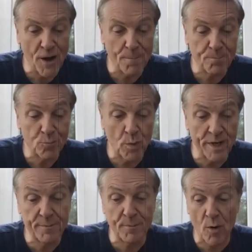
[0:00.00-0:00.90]
We and my
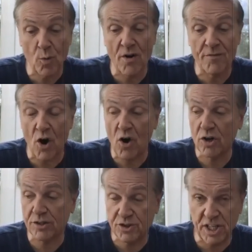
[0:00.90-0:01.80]
wife are
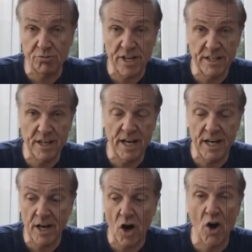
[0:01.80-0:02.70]
considering uh,
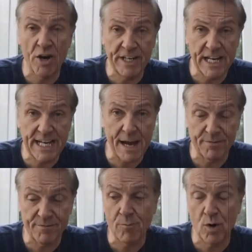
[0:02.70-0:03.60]
hiring a campervan.
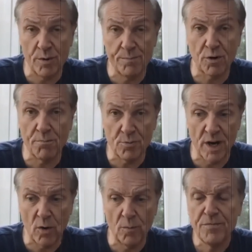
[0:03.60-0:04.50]
Well, we probably will,
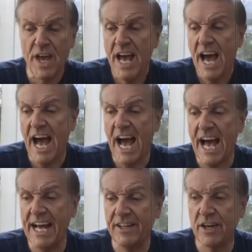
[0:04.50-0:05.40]
and
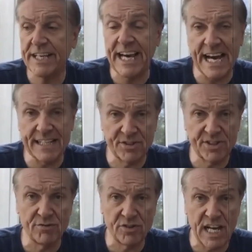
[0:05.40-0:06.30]
get
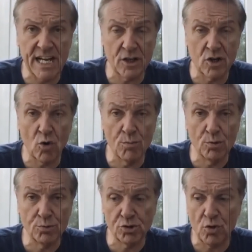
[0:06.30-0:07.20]
ourselves down to Cornwall
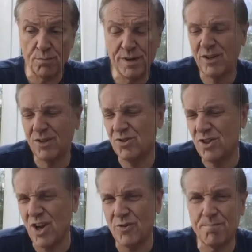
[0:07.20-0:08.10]
soon because you know
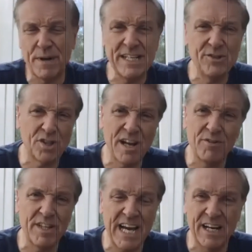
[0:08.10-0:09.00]
the beach and
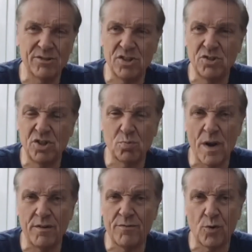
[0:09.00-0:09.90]
everything else. It's just
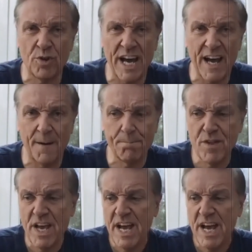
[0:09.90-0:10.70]
wonderful there, mate.